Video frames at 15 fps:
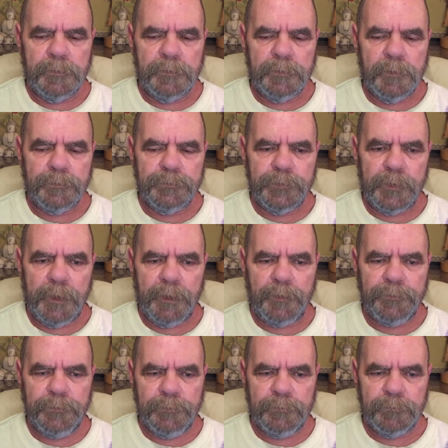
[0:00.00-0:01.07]
A child
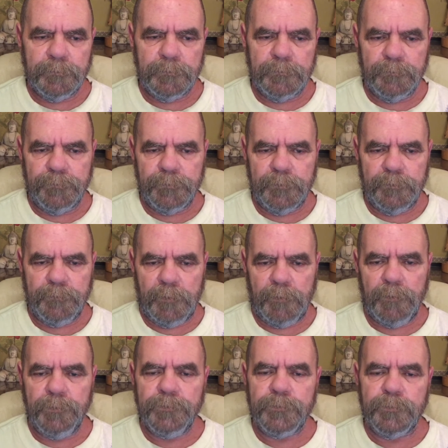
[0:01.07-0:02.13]
in front of a
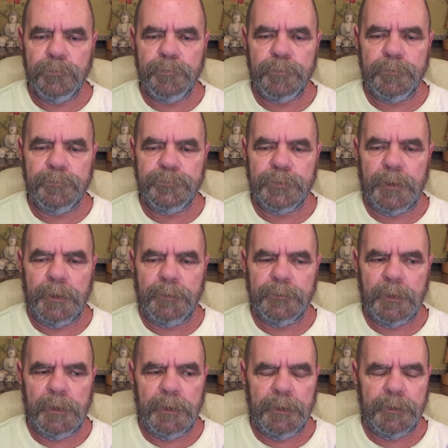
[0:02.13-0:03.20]
large group of child
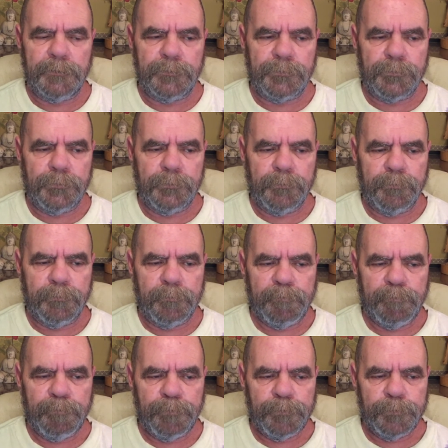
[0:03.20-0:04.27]
clients.
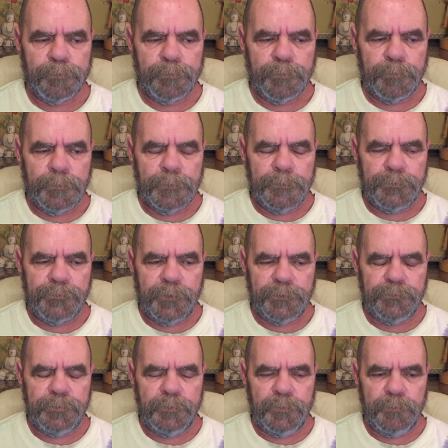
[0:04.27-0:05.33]

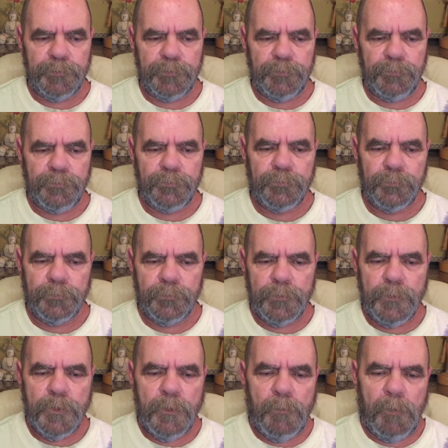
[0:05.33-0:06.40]
Sexual abuse.
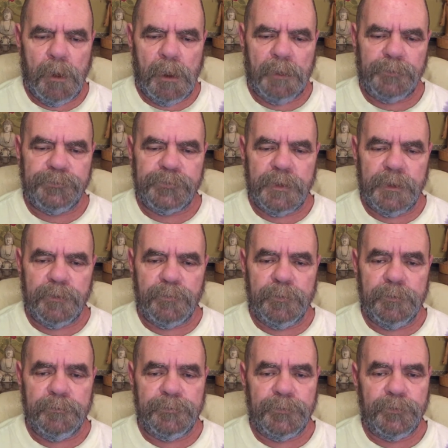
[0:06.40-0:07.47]
While I was not aware
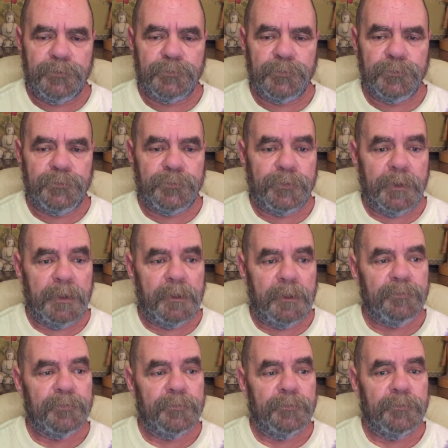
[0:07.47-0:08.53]
of this on
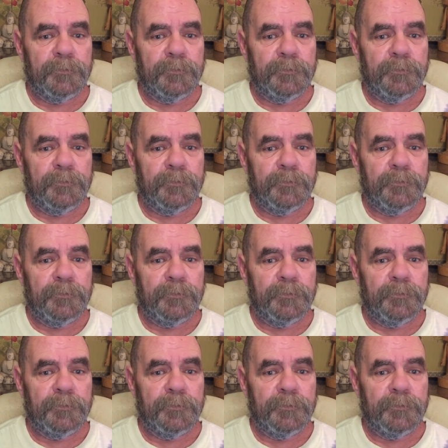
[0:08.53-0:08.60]
staff,